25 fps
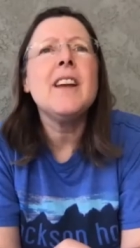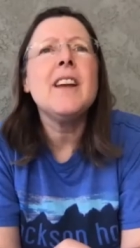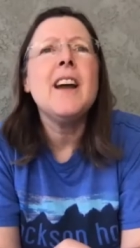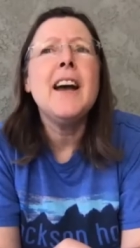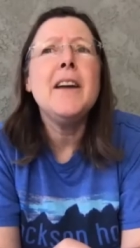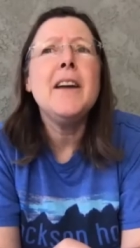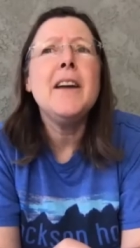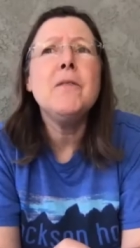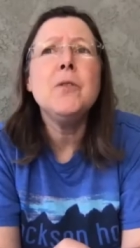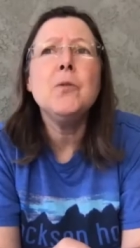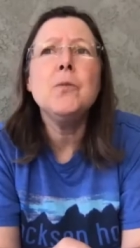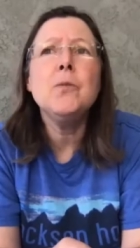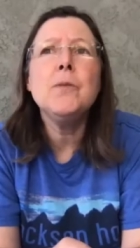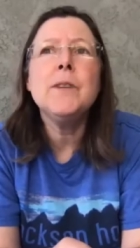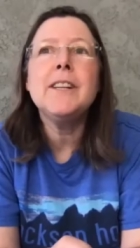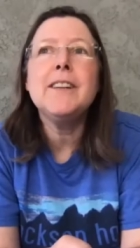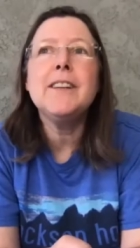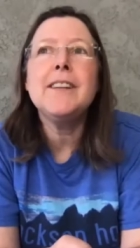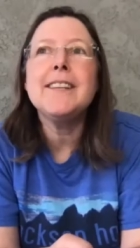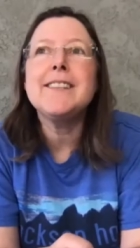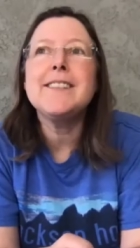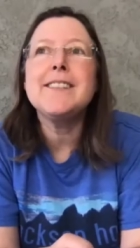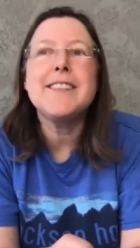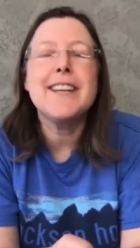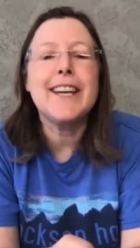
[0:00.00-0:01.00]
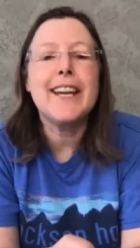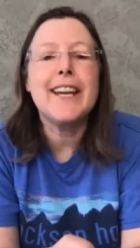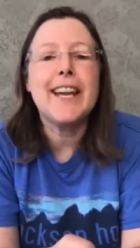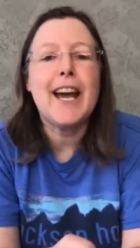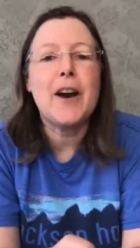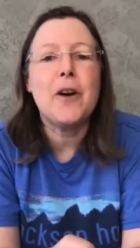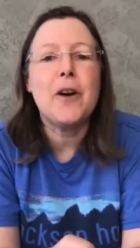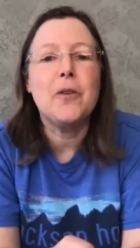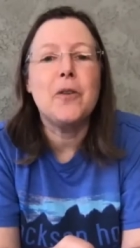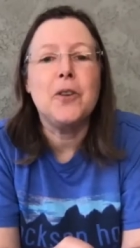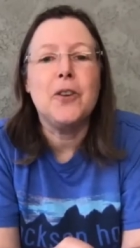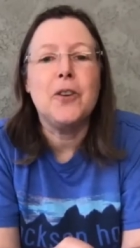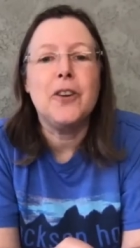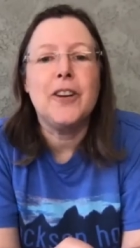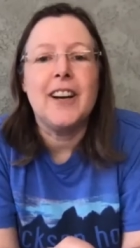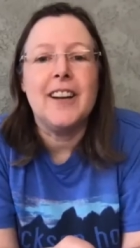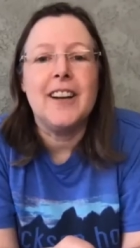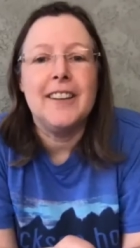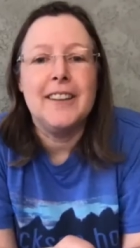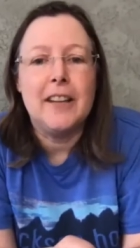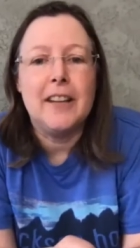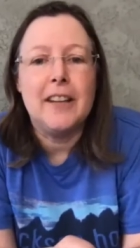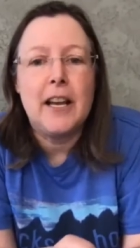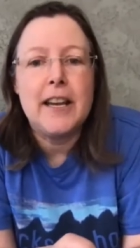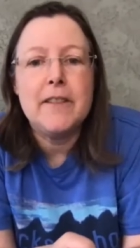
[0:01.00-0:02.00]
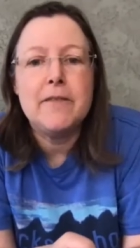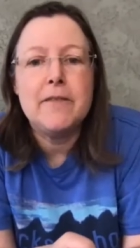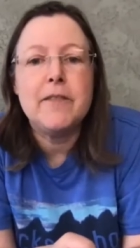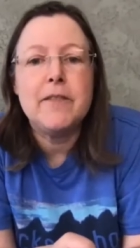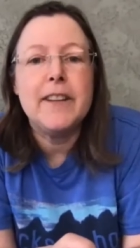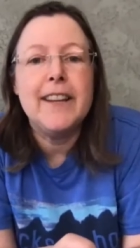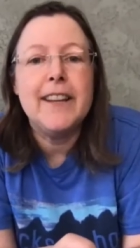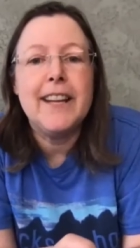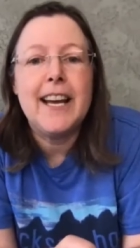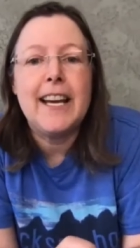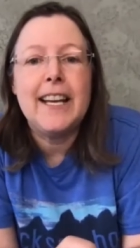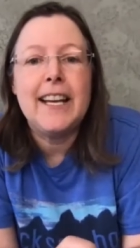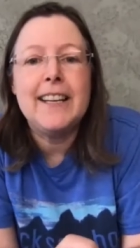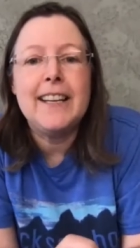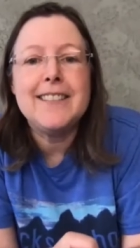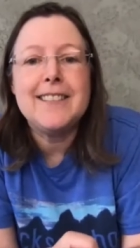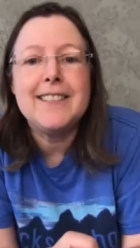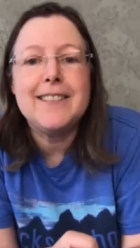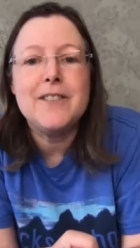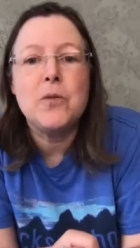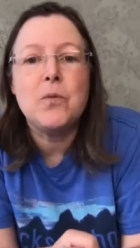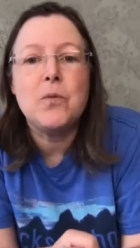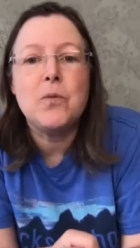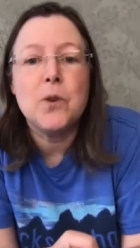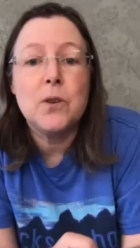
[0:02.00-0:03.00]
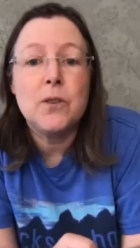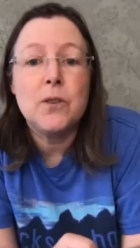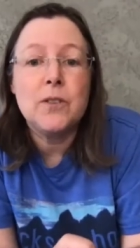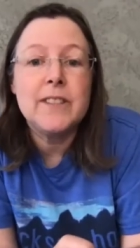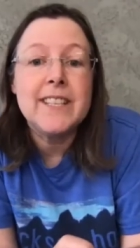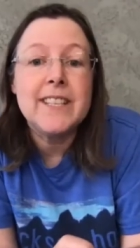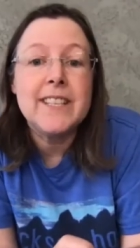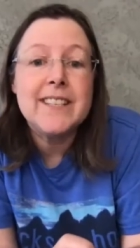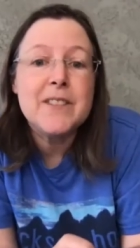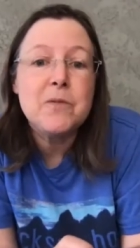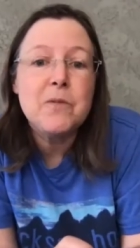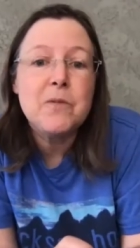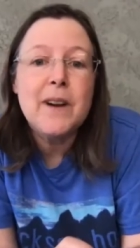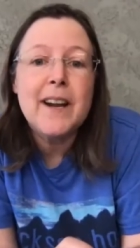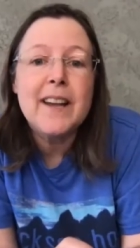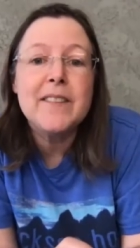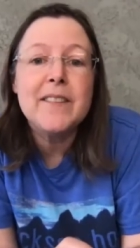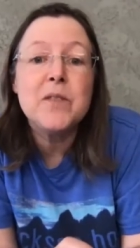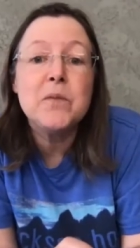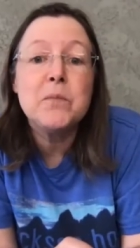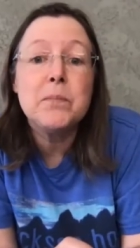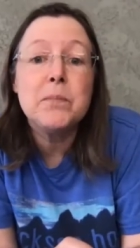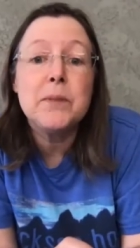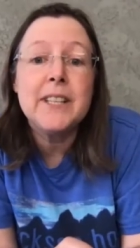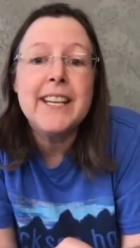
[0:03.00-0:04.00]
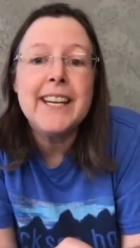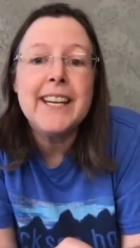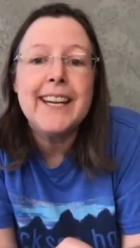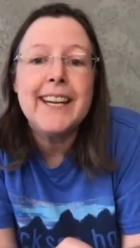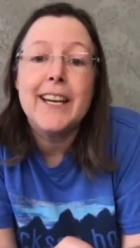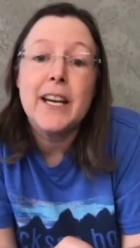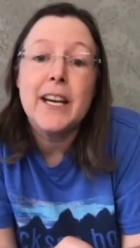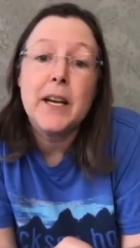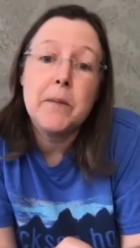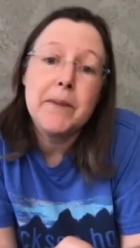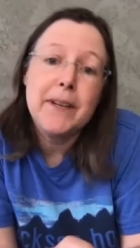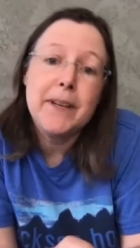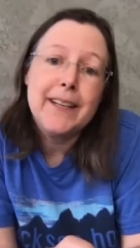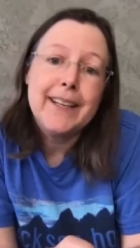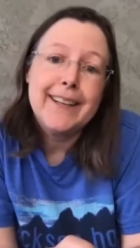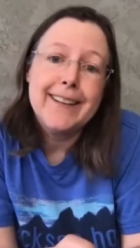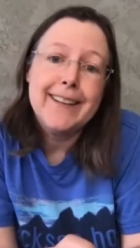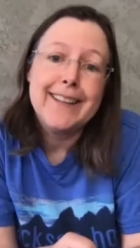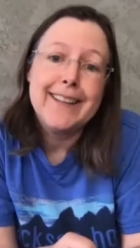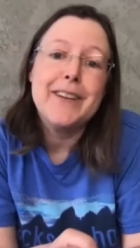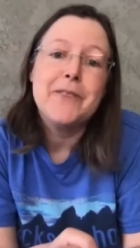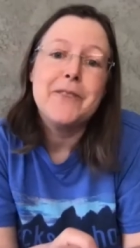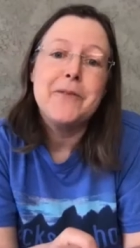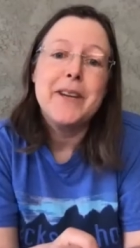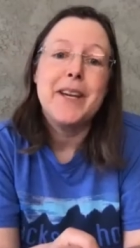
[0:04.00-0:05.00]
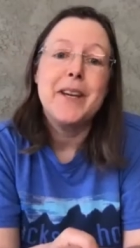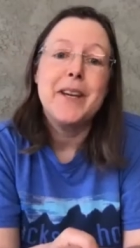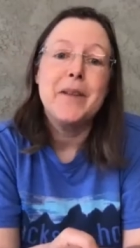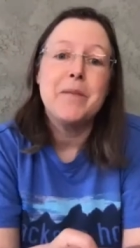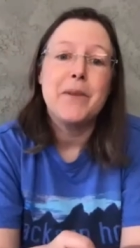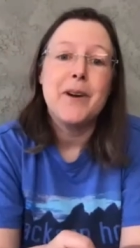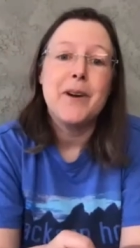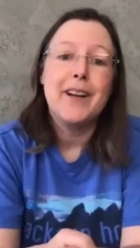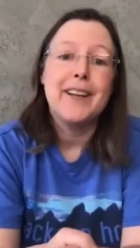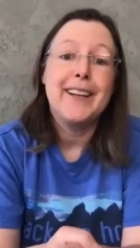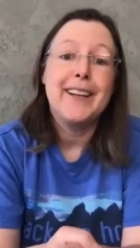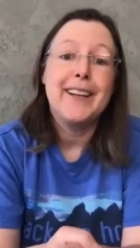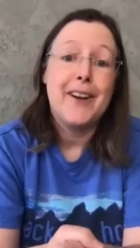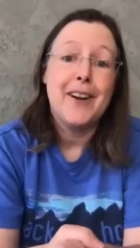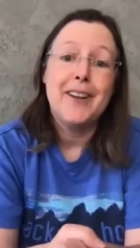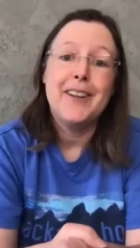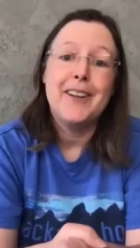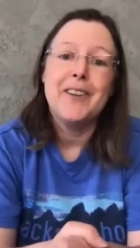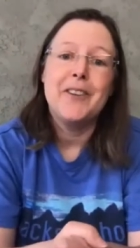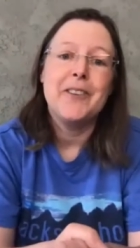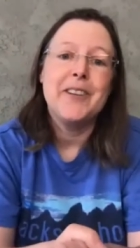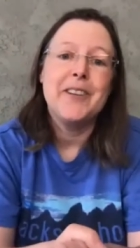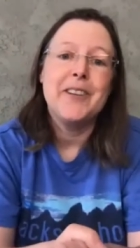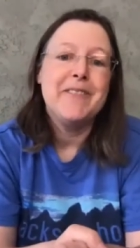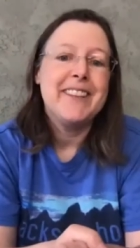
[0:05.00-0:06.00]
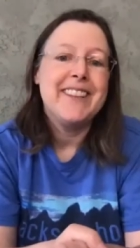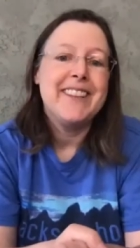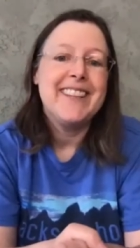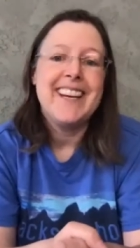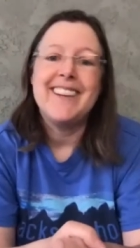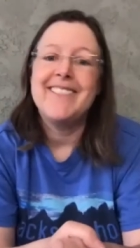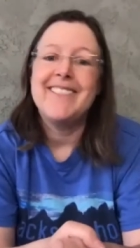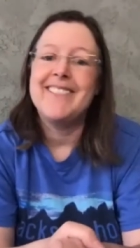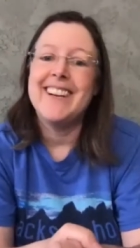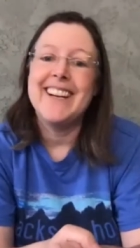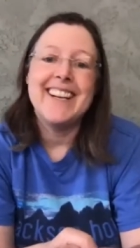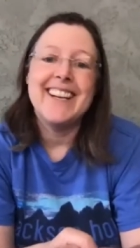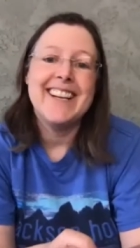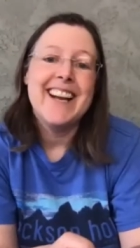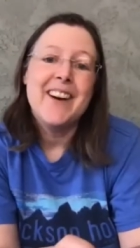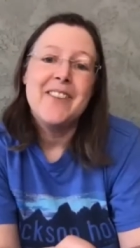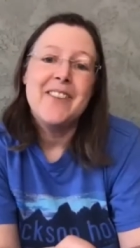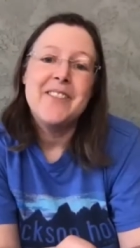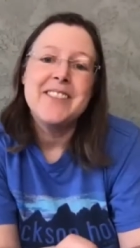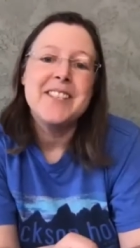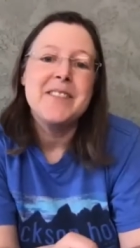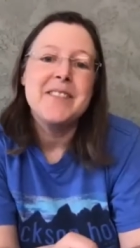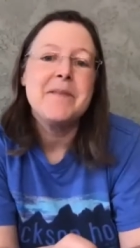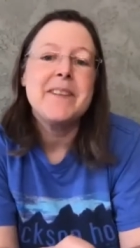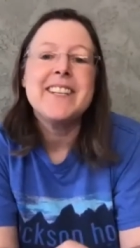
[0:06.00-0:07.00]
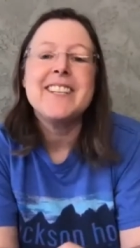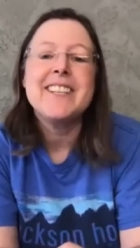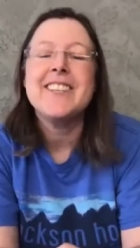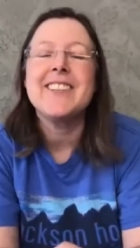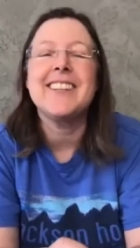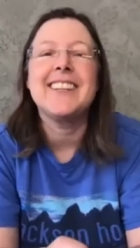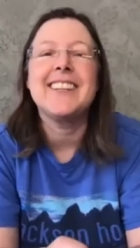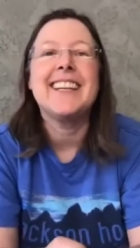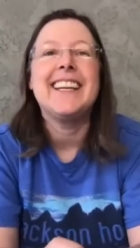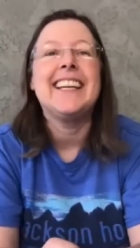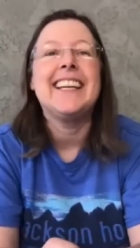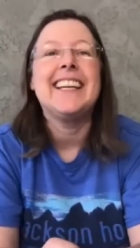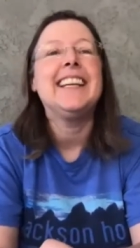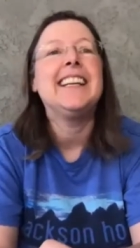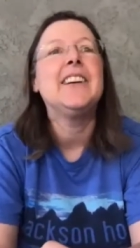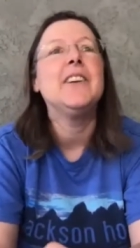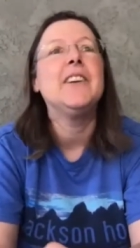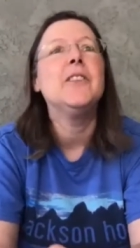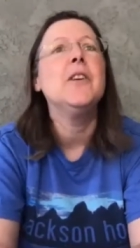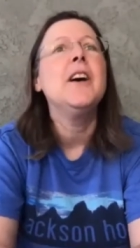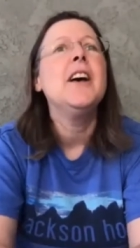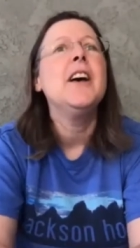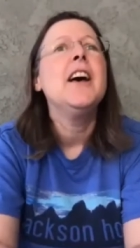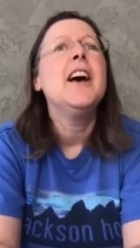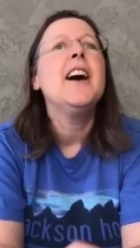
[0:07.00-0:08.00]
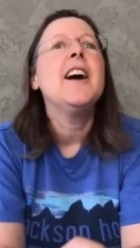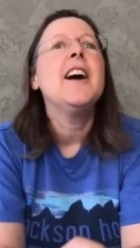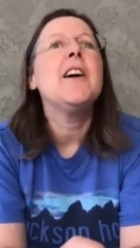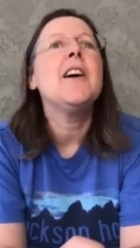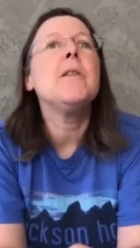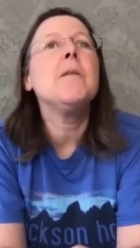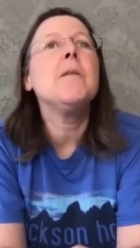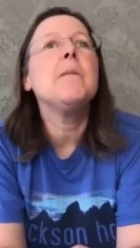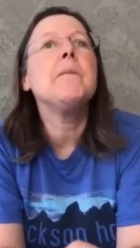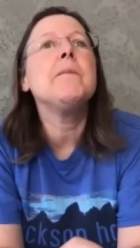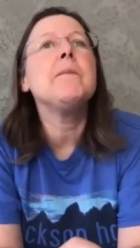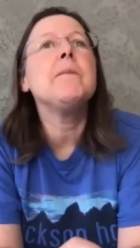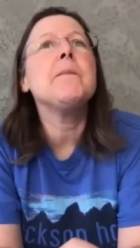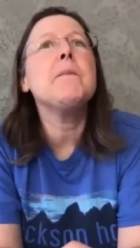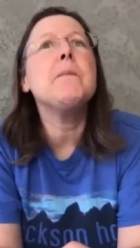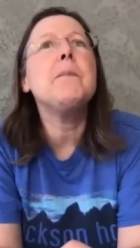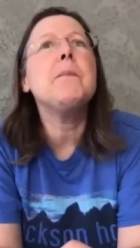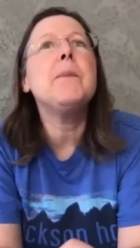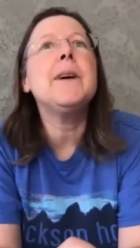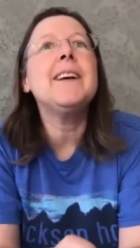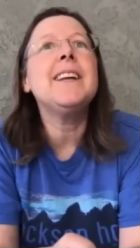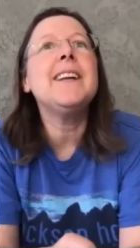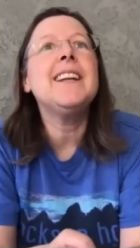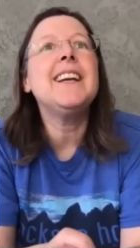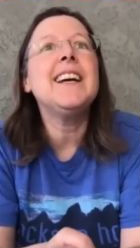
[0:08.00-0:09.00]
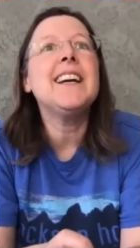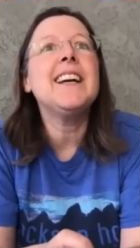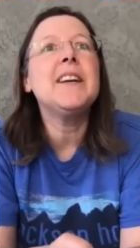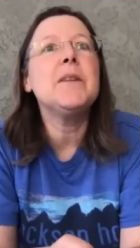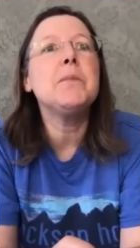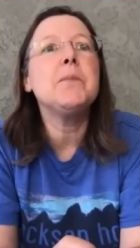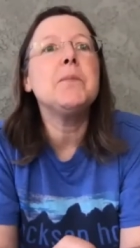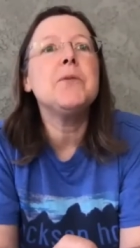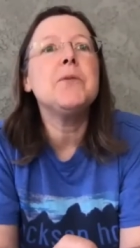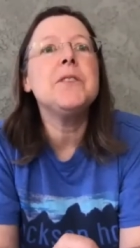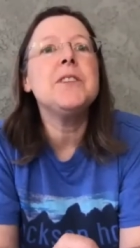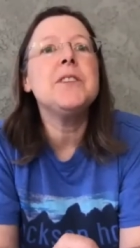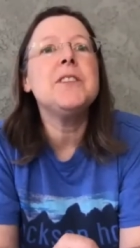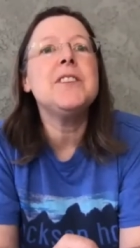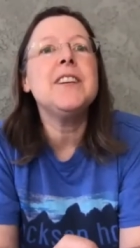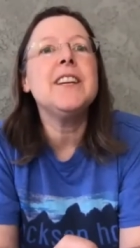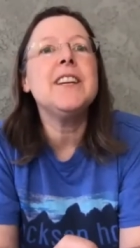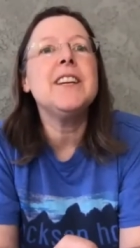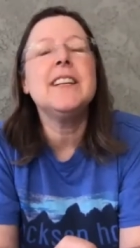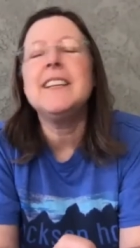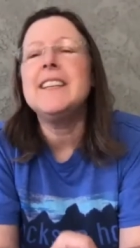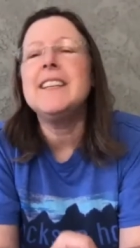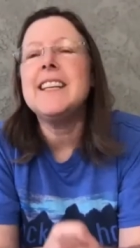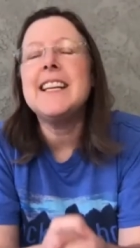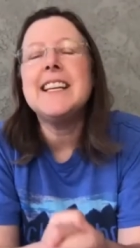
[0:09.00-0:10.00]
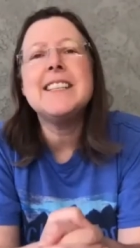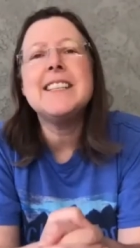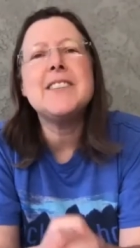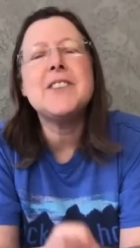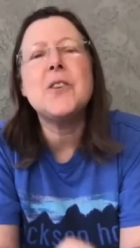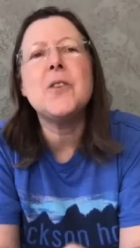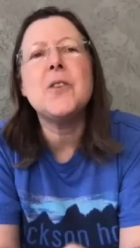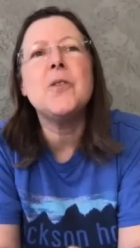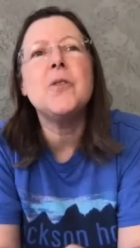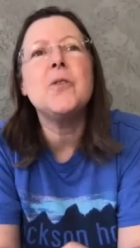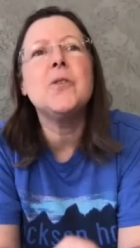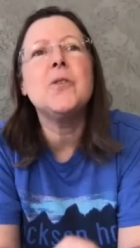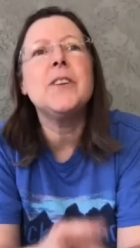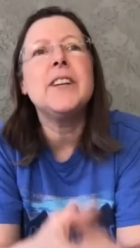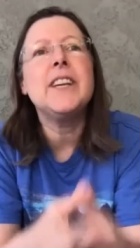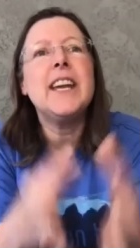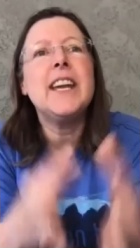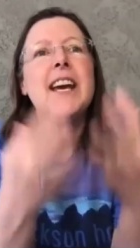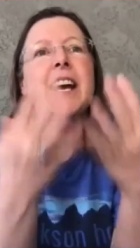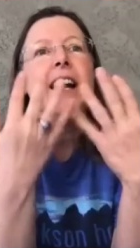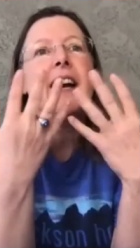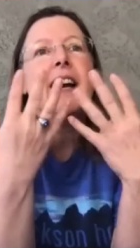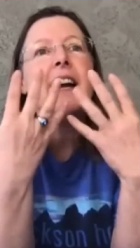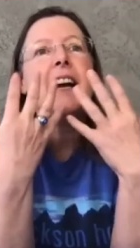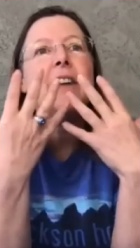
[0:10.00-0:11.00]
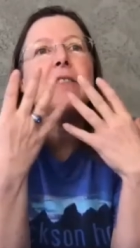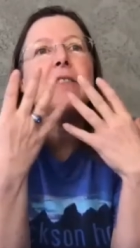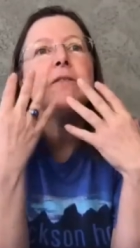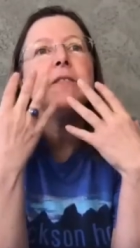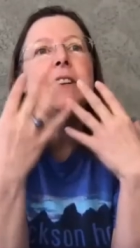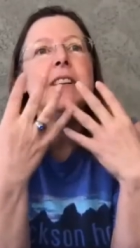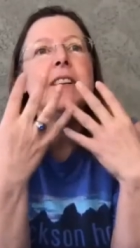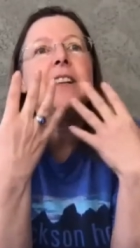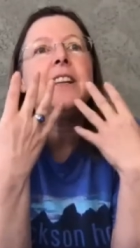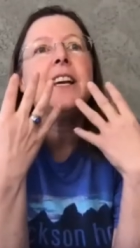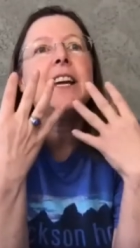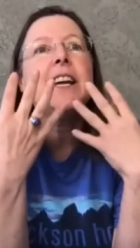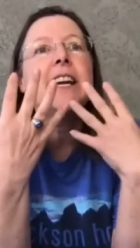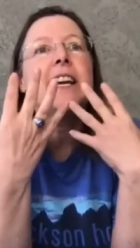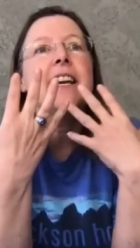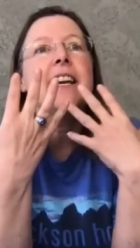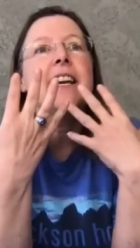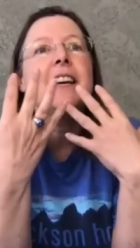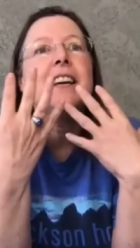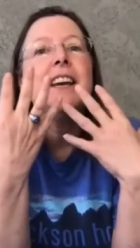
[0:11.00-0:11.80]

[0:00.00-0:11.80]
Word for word: I have a realistic outlook on life, and that the world is rather bleak. I mean, I think we can probably all agree with that right now, especially, you know, but I appreciate, and so, yeah, I feel like